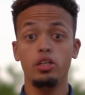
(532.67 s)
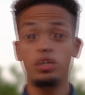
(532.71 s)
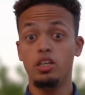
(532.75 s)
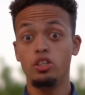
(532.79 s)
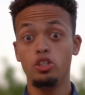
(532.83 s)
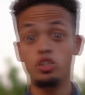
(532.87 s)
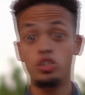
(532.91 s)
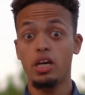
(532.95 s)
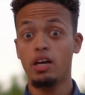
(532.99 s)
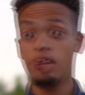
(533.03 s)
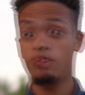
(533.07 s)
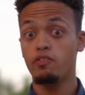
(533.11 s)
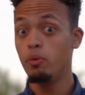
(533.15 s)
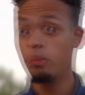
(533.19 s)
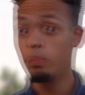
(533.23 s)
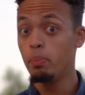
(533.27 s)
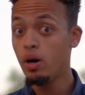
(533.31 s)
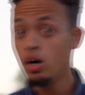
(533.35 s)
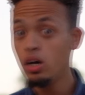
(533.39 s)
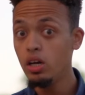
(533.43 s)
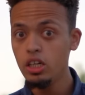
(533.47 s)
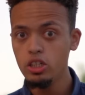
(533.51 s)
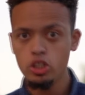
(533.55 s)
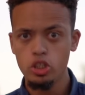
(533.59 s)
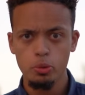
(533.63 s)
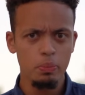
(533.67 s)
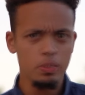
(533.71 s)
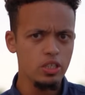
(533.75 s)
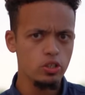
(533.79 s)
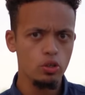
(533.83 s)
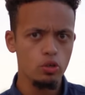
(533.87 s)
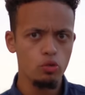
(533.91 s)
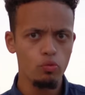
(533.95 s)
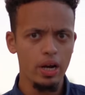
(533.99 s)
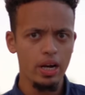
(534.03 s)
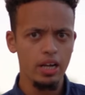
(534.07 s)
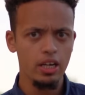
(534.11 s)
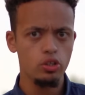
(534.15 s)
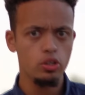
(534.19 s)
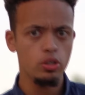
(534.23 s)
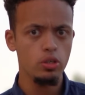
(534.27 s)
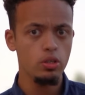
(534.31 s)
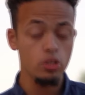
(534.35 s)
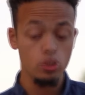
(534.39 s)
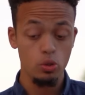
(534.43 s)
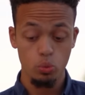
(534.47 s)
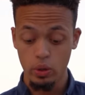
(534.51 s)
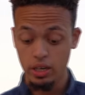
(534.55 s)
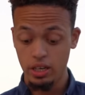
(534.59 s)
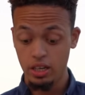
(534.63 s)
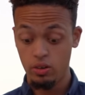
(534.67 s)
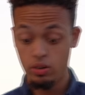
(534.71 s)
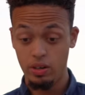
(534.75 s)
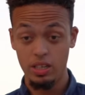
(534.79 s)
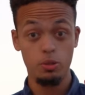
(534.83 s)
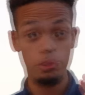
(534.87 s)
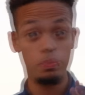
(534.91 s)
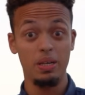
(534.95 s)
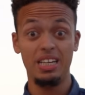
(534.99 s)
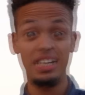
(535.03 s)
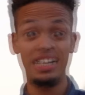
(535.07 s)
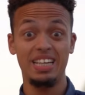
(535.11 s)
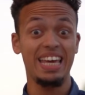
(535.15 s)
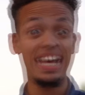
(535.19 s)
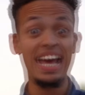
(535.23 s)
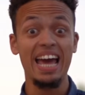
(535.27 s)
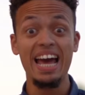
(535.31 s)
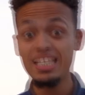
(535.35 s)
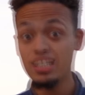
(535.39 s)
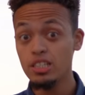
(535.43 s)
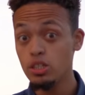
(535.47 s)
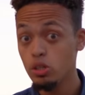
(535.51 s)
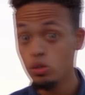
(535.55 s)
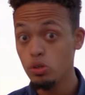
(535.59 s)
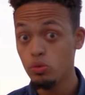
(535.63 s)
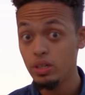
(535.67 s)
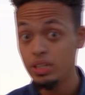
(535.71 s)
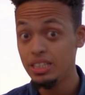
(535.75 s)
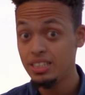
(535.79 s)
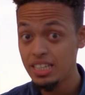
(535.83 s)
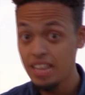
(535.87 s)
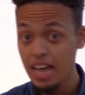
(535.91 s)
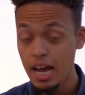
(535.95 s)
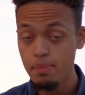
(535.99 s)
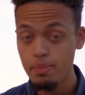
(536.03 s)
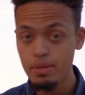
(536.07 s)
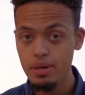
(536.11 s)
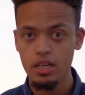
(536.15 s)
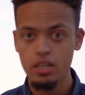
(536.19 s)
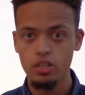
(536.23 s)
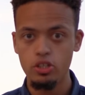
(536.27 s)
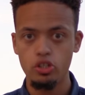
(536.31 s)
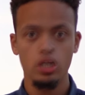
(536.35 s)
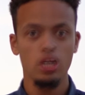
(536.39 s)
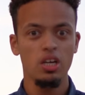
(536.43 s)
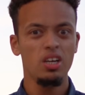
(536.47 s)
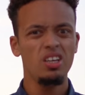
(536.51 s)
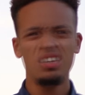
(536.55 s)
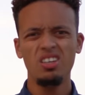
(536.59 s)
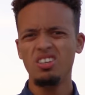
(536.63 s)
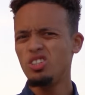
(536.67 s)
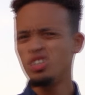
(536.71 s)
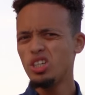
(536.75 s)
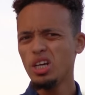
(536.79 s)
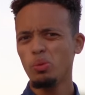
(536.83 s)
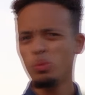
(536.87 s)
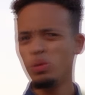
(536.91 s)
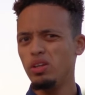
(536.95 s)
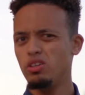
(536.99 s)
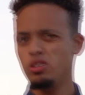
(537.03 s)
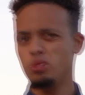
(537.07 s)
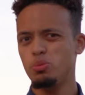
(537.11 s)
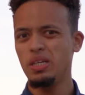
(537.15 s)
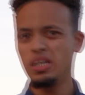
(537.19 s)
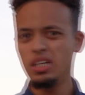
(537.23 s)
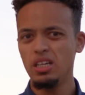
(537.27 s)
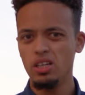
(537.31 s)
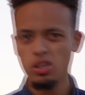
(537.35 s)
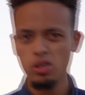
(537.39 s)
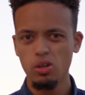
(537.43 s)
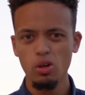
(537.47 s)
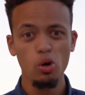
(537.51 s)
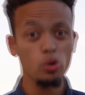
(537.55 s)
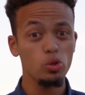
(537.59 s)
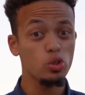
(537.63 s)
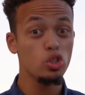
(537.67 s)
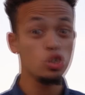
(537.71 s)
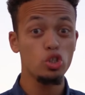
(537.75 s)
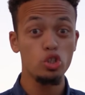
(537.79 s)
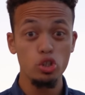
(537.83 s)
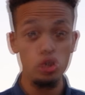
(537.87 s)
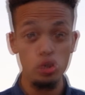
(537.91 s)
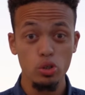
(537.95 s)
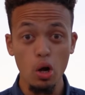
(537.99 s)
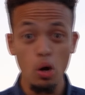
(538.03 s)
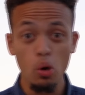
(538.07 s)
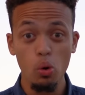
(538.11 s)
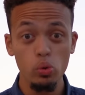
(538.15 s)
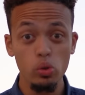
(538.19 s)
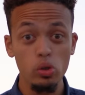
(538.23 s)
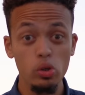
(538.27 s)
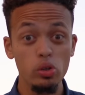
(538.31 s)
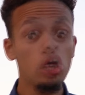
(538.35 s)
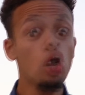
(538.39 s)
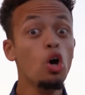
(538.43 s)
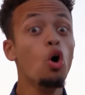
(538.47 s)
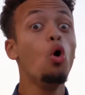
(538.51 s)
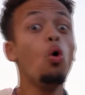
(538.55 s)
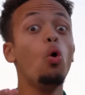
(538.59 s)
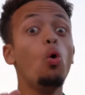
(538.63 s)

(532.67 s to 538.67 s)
You can check for mileage miscorrections, whether it's been a category damage, you can check whether it's been clocked, stolen,